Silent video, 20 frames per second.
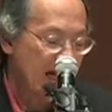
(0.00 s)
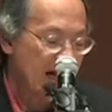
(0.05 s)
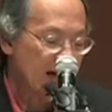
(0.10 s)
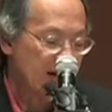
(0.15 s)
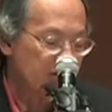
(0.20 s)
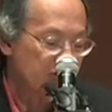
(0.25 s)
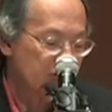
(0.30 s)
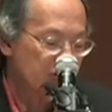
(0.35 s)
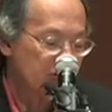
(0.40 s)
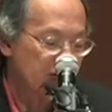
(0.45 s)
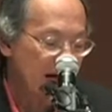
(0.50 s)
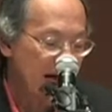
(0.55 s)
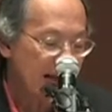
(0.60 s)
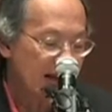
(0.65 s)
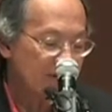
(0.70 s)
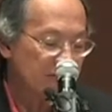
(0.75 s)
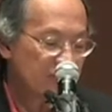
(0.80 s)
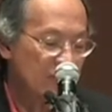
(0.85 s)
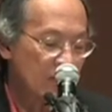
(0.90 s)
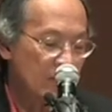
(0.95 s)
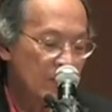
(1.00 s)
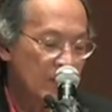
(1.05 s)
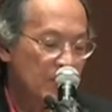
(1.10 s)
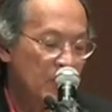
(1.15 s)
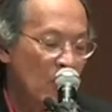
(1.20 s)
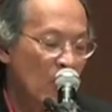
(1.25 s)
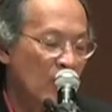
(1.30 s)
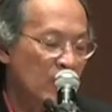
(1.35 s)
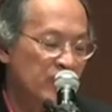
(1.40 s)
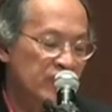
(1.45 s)
As light from a
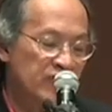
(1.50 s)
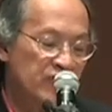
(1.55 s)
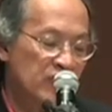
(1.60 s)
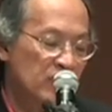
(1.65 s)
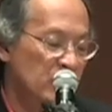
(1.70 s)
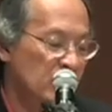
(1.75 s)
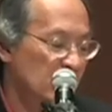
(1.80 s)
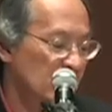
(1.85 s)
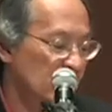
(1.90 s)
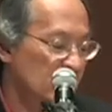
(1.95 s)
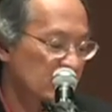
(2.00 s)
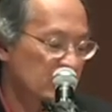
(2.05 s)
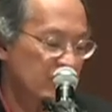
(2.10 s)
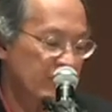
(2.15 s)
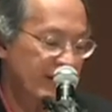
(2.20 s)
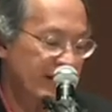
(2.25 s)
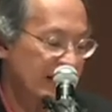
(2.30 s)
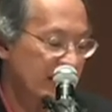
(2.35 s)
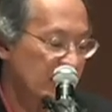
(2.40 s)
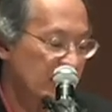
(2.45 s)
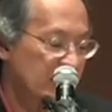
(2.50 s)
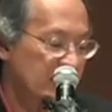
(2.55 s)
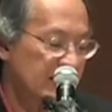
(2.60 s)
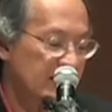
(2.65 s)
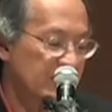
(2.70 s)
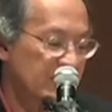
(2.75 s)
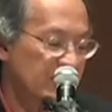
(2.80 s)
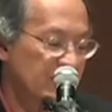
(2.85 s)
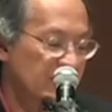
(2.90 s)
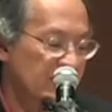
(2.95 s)
partial lunar
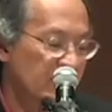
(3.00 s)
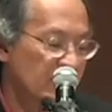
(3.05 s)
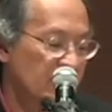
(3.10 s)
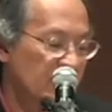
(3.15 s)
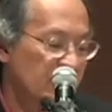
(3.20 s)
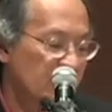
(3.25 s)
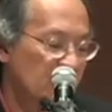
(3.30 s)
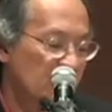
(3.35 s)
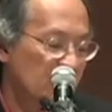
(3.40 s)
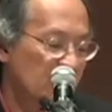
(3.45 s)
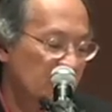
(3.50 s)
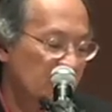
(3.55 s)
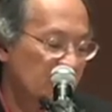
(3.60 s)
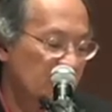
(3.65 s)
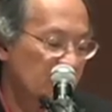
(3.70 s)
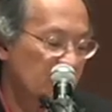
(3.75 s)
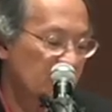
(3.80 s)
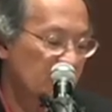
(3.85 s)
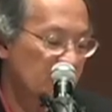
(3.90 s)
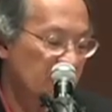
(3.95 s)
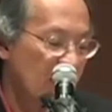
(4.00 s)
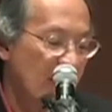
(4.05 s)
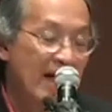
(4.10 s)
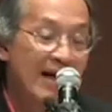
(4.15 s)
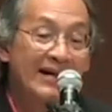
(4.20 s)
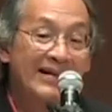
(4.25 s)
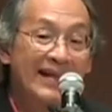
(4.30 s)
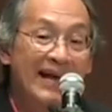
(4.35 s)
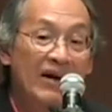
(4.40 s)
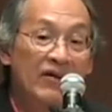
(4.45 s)
eclipse diffuses
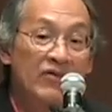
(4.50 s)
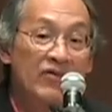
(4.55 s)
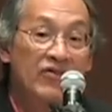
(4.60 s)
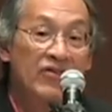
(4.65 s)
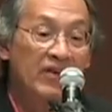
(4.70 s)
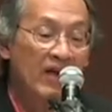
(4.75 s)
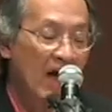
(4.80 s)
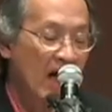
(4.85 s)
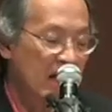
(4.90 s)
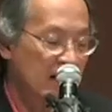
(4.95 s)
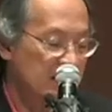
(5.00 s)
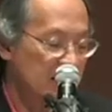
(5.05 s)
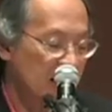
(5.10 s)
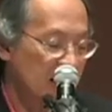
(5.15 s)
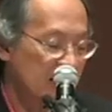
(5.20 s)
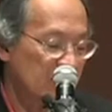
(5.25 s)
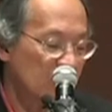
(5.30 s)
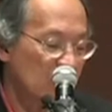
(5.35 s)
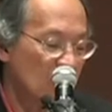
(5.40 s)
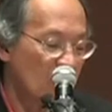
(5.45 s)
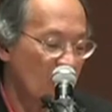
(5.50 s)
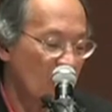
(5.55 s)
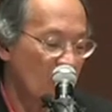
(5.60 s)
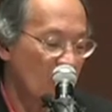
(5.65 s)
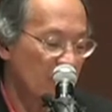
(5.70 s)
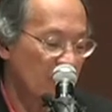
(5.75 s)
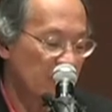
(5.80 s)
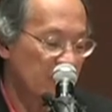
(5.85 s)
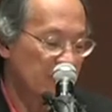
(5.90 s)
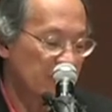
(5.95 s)
down skylight
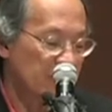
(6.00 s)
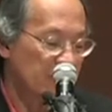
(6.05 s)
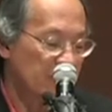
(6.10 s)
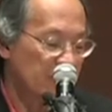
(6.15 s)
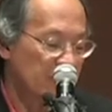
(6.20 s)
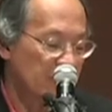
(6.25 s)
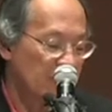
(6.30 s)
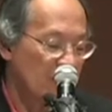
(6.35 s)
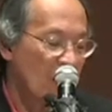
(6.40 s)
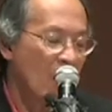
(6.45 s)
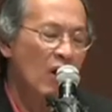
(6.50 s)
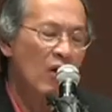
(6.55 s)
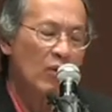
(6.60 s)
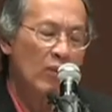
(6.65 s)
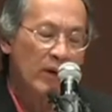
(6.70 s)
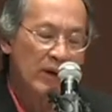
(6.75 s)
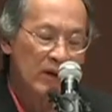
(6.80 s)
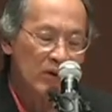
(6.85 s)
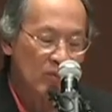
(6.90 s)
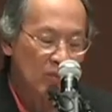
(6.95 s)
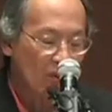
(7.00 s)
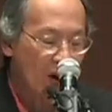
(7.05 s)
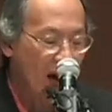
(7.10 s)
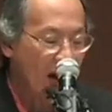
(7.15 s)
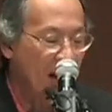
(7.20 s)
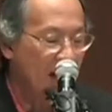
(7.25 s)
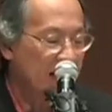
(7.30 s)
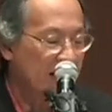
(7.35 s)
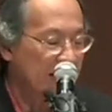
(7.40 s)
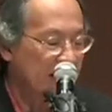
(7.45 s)
walls, we
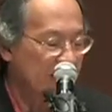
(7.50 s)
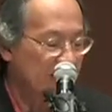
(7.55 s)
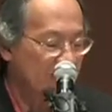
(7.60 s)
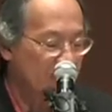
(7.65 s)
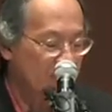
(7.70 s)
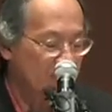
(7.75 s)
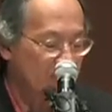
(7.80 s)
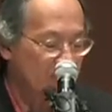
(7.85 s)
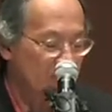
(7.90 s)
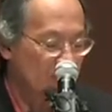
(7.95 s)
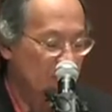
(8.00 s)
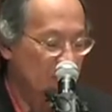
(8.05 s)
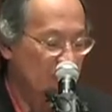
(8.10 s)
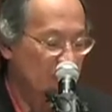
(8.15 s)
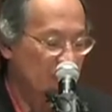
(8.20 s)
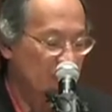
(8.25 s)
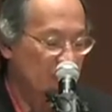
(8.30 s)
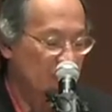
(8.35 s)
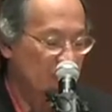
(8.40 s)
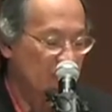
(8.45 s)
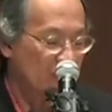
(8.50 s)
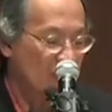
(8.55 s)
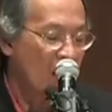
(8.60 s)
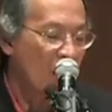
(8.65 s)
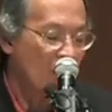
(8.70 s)
rock and sluice,